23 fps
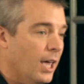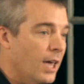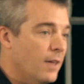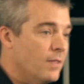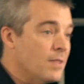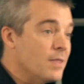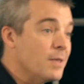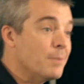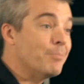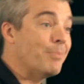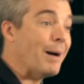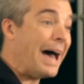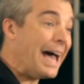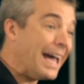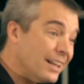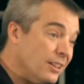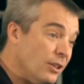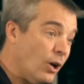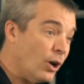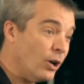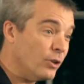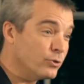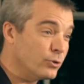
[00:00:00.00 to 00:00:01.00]
and then the
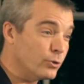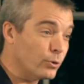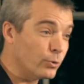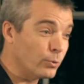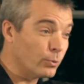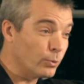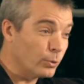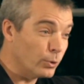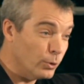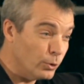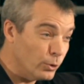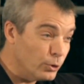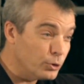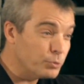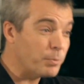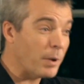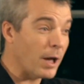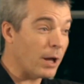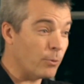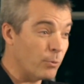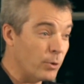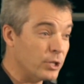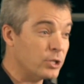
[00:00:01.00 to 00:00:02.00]
bylaws are the rules
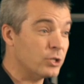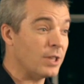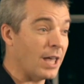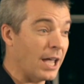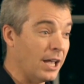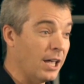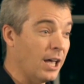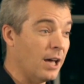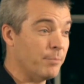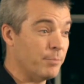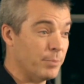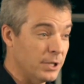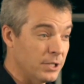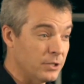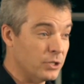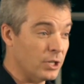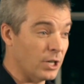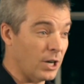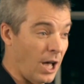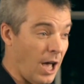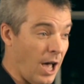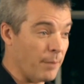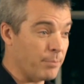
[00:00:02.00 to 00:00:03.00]
by which that company is
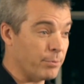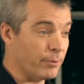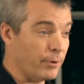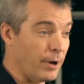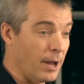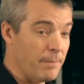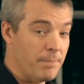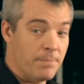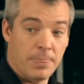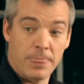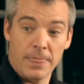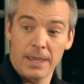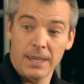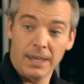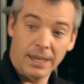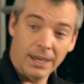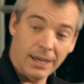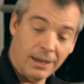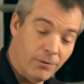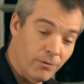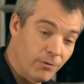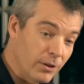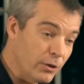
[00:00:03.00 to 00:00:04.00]
going to operate.
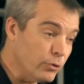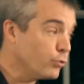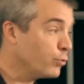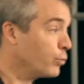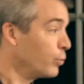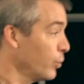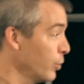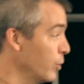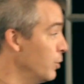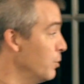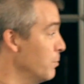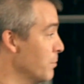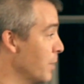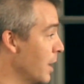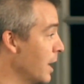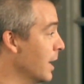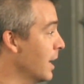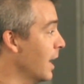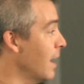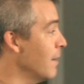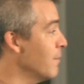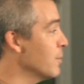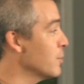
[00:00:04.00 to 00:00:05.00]
In this room, they
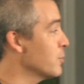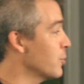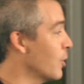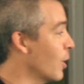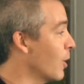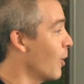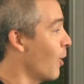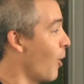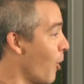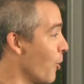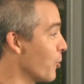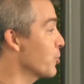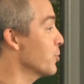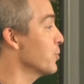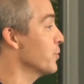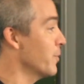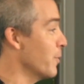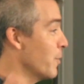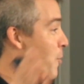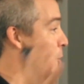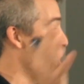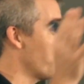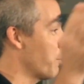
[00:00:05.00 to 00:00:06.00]
gave us our Articles of
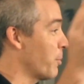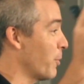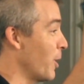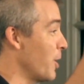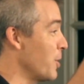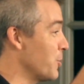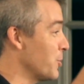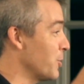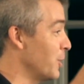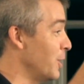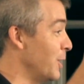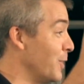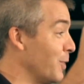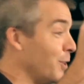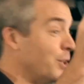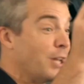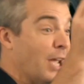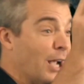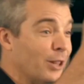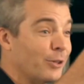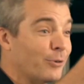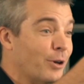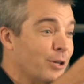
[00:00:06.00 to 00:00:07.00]
Incorporation in the
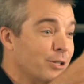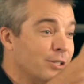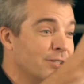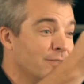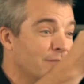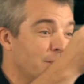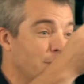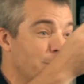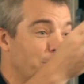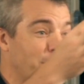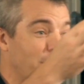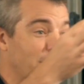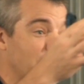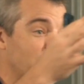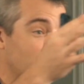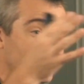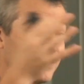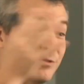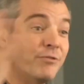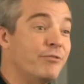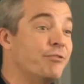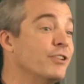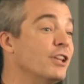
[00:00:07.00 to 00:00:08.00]
Declaration of Independence,
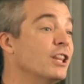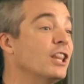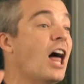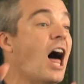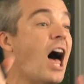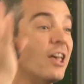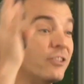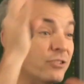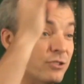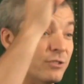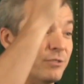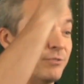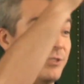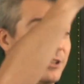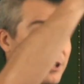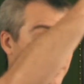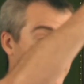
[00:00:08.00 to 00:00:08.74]
the philosophy